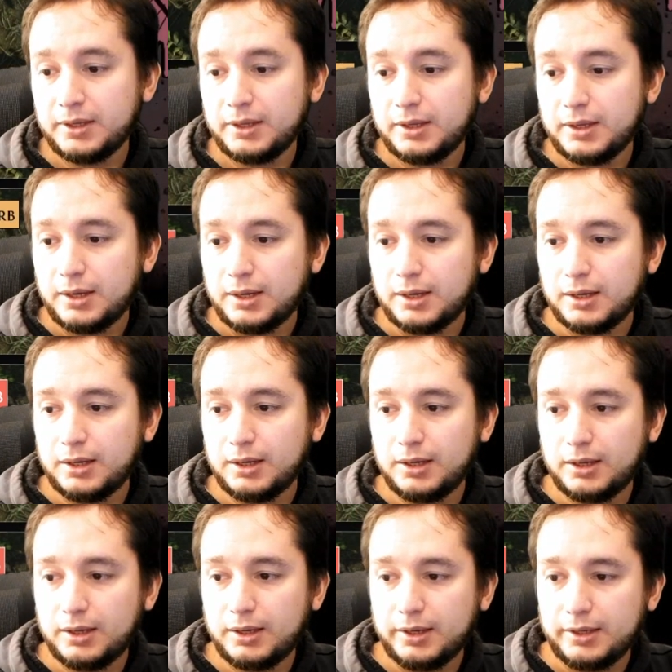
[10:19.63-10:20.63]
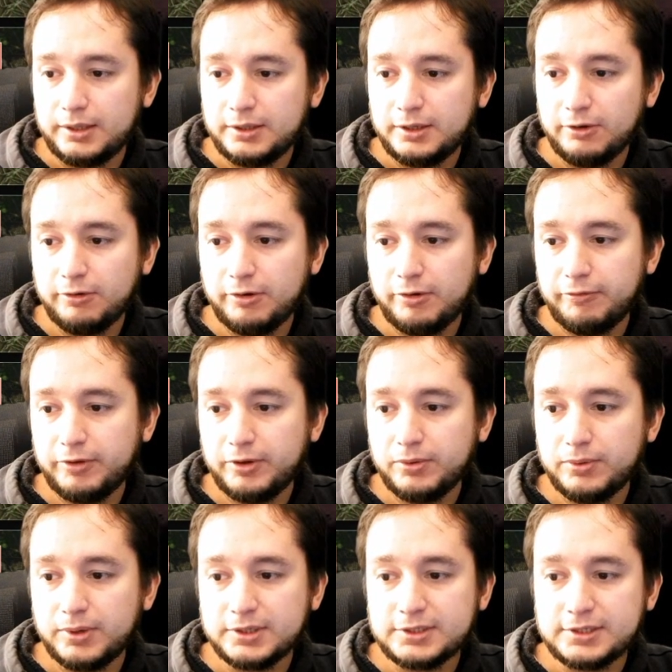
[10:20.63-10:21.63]
in the
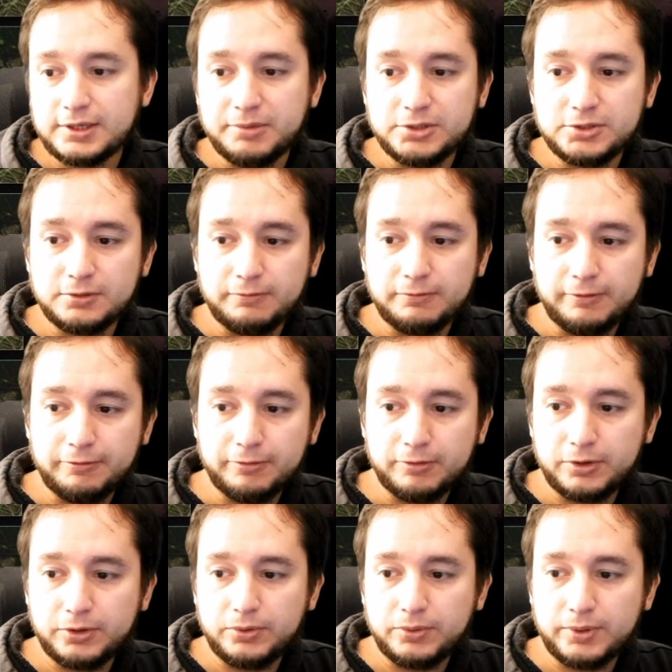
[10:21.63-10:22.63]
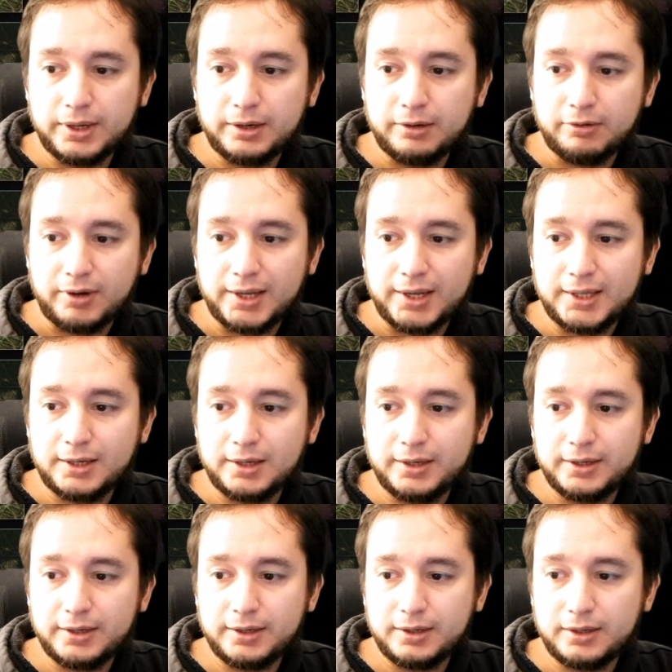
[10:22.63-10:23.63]
overview, as I mentioned before, you can right
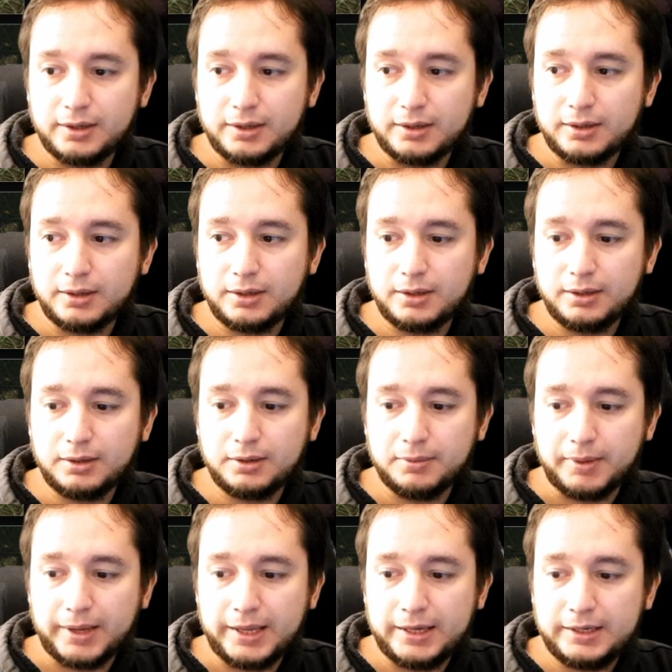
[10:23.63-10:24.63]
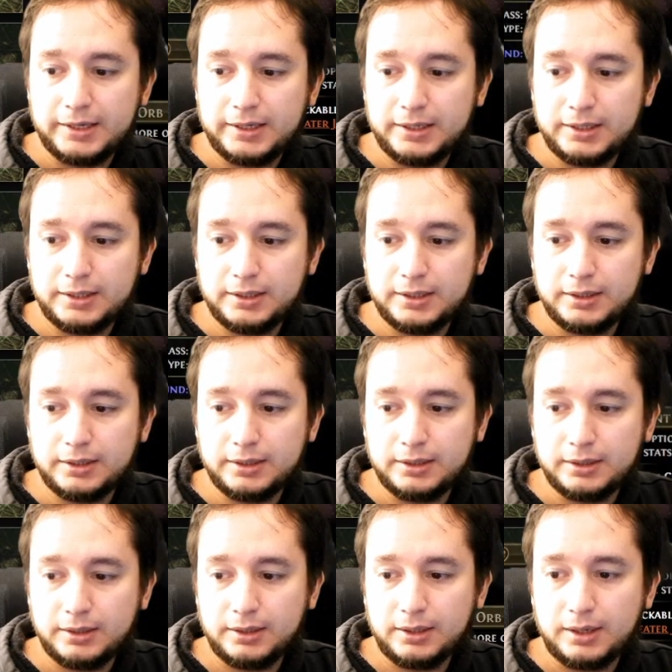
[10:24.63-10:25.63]
click any
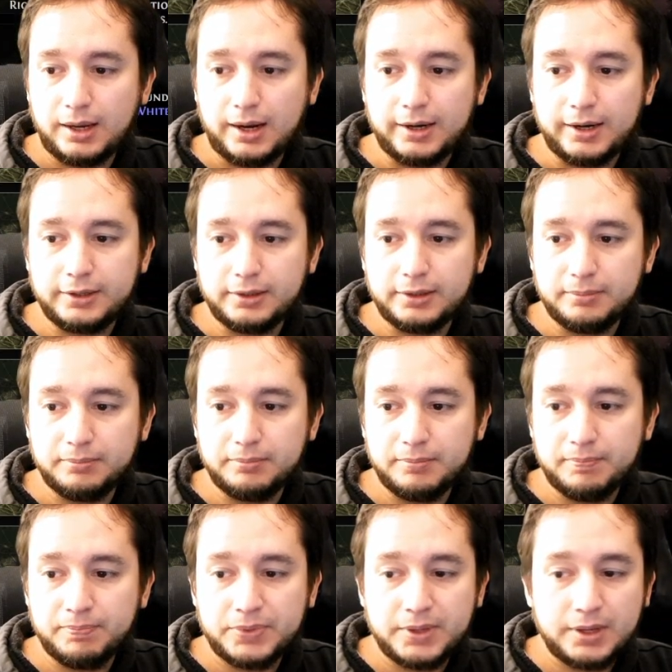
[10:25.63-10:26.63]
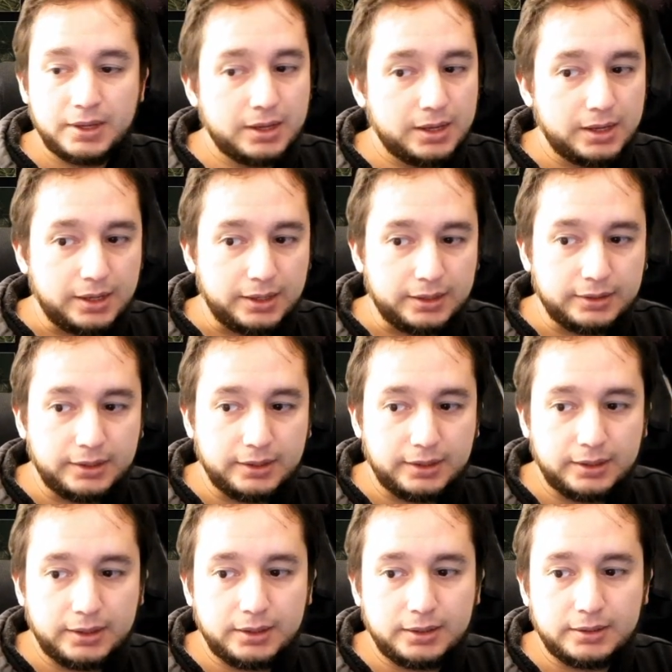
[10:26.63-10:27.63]
item and
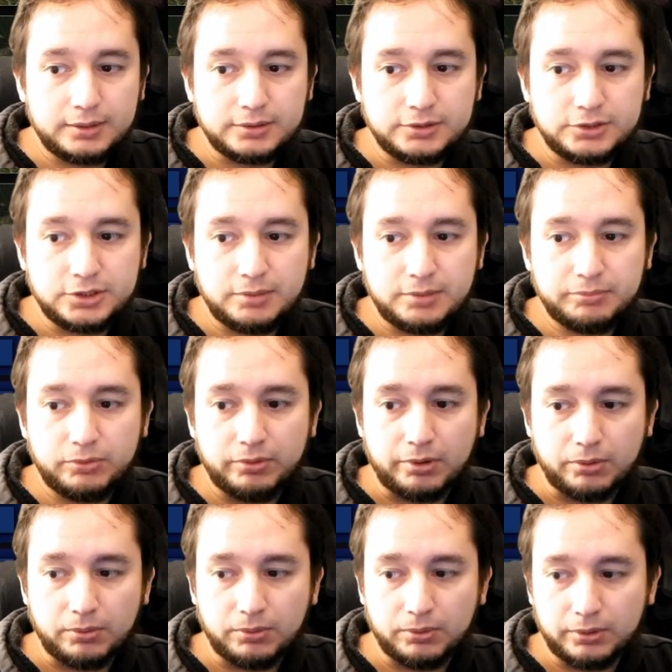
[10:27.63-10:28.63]
then jump to the rule.